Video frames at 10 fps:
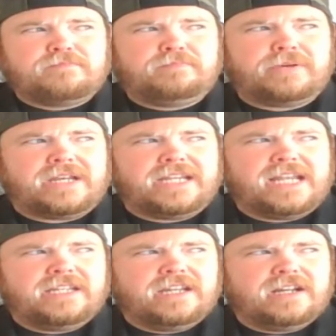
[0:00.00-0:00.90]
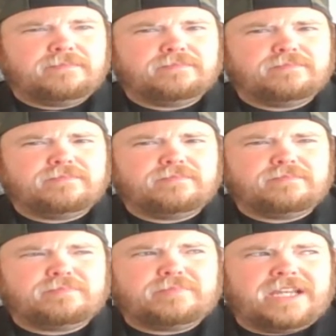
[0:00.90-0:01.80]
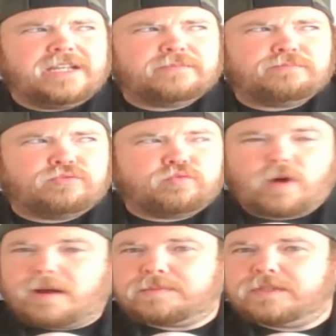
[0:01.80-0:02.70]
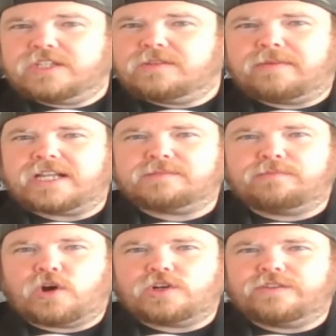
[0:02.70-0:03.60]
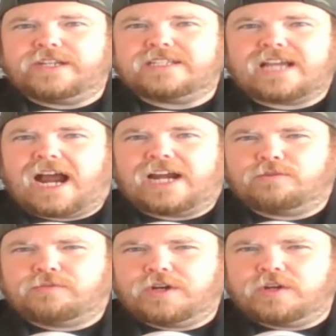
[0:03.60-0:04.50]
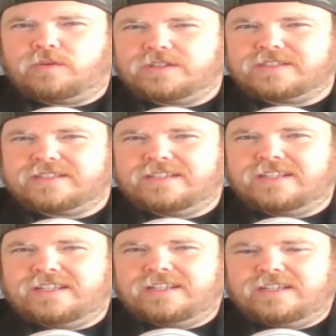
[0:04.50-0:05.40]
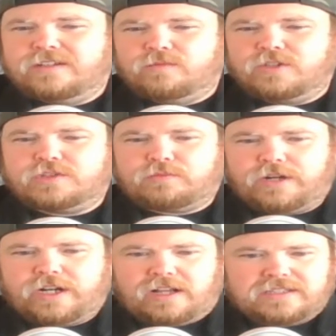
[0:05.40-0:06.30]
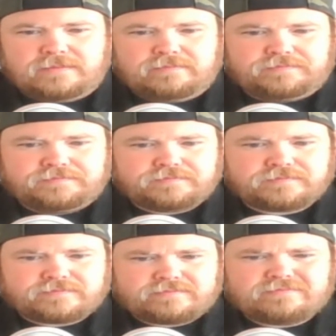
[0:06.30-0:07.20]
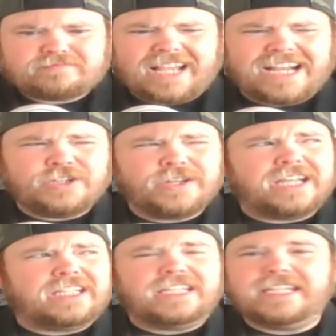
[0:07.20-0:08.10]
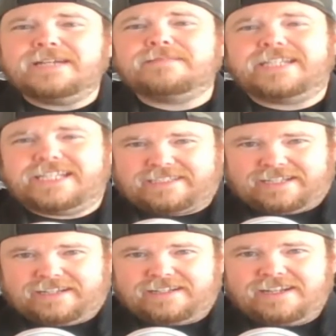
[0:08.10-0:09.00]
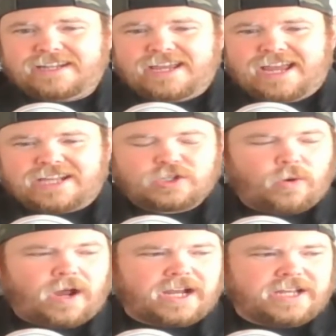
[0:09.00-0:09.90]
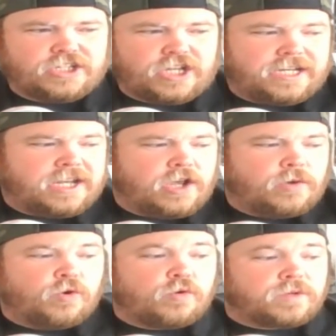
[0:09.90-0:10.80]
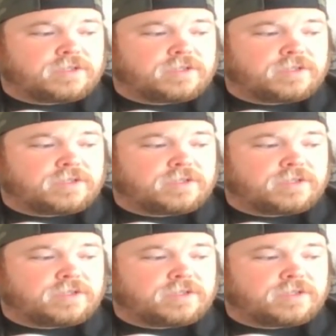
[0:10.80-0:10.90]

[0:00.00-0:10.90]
But he ended up being probably the best part of the entire prequels, which is pretty awesome. And you get Liam Neeson as Qui-Gon Jinn, who was